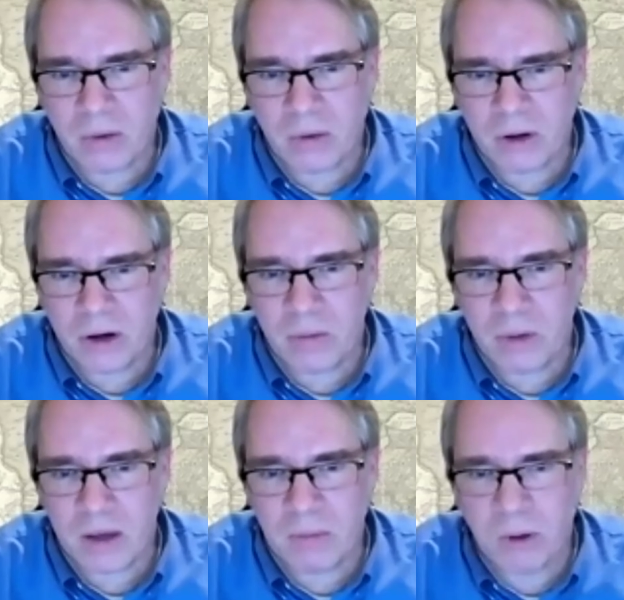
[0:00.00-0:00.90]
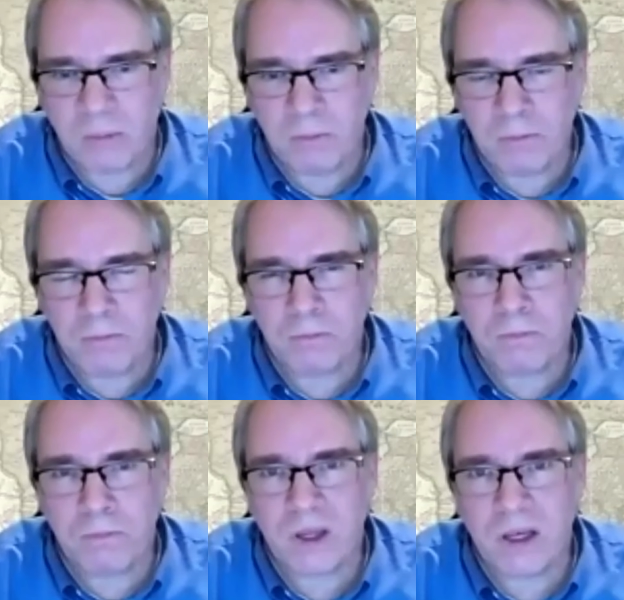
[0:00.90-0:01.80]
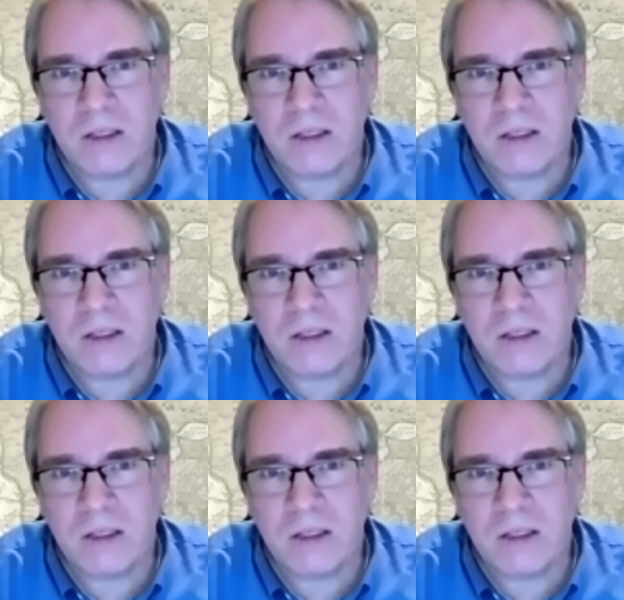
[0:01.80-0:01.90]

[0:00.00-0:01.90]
that I write about ordinary people